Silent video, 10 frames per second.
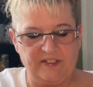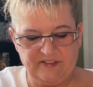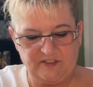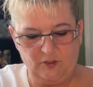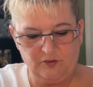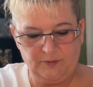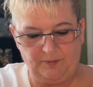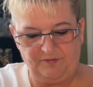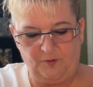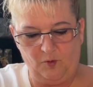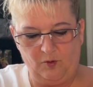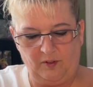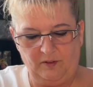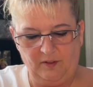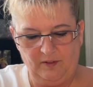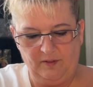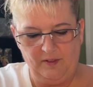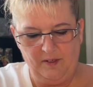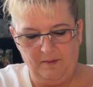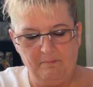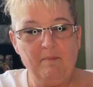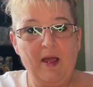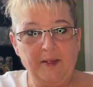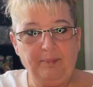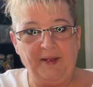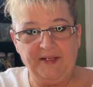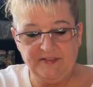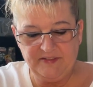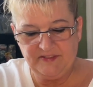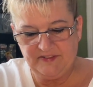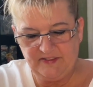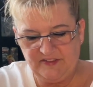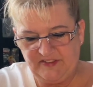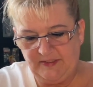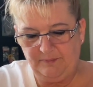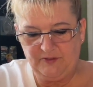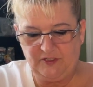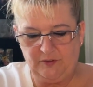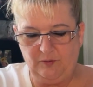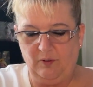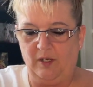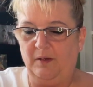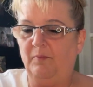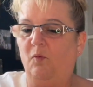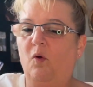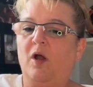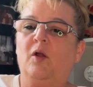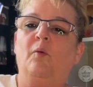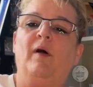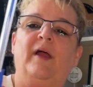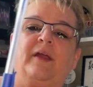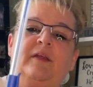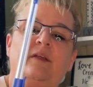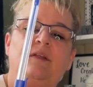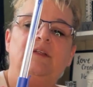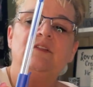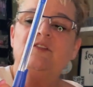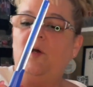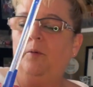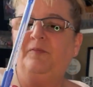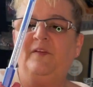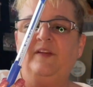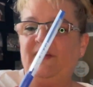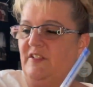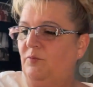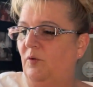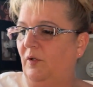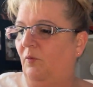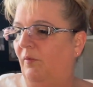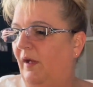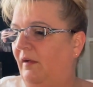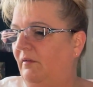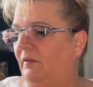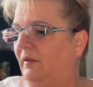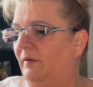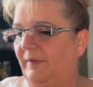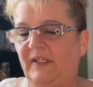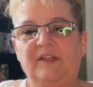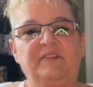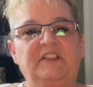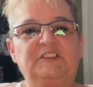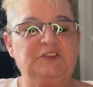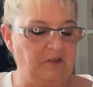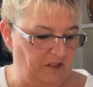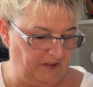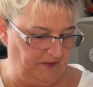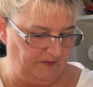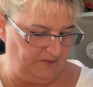As I told you before, my pens seem to walk away. So hopefully these work well. Let me give it a try.